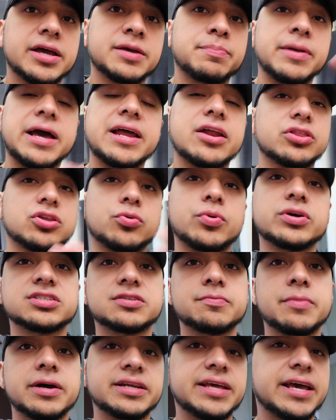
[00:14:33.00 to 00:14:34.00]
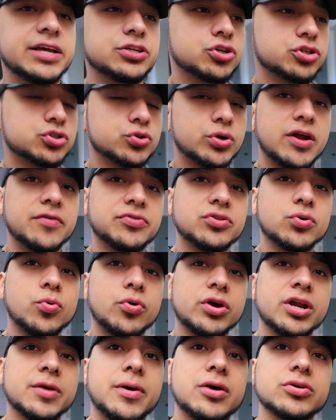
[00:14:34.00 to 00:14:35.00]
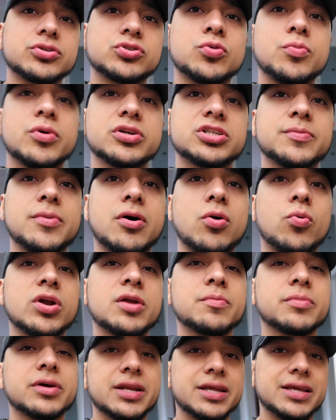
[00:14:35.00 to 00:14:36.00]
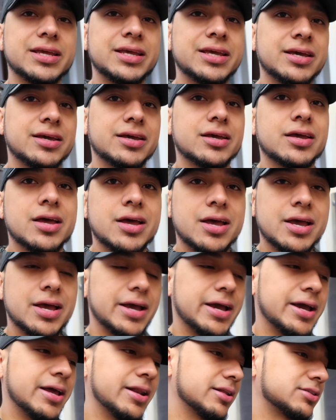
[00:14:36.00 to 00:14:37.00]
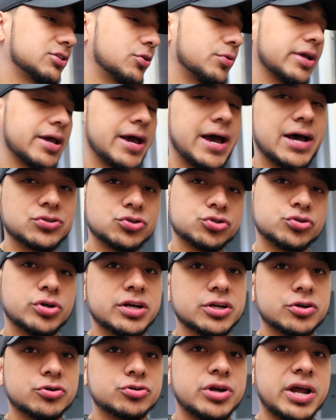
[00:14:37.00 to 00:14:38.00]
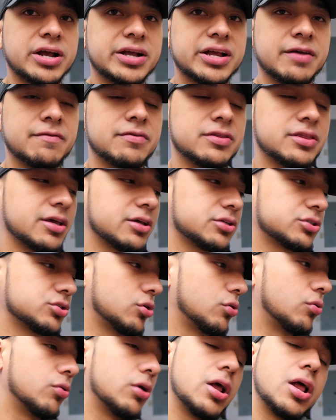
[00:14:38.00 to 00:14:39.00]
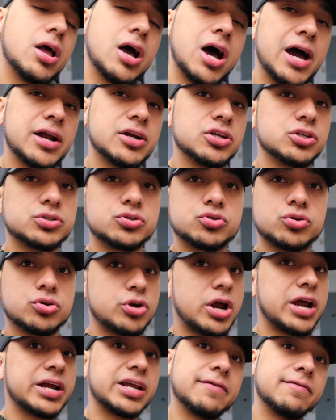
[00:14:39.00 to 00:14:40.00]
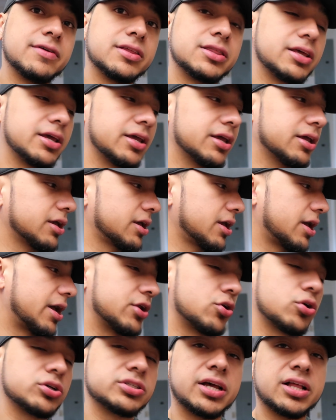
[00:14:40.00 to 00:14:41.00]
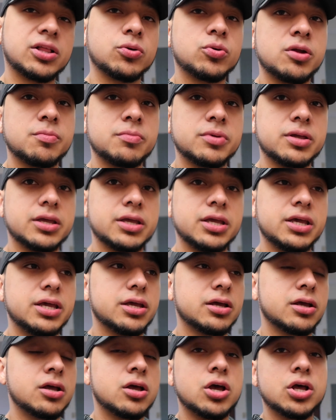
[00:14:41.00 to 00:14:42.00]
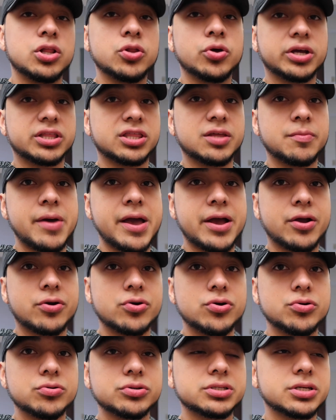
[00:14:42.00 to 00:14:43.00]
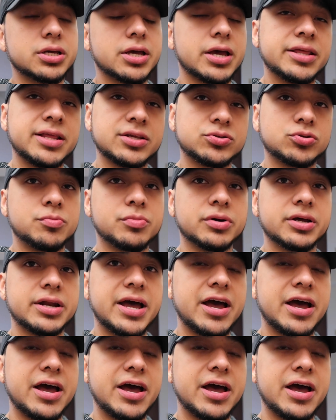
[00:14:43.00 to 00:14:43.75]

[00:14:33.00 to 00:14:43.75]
plan out the rest of my day just so I don't have to worry about so much about what I'm gonna eat, and it's already a hassle trying to track everything. So I just track everything, I know exactly what I'm gonna eat, look at the macros, and that's what I'm gonna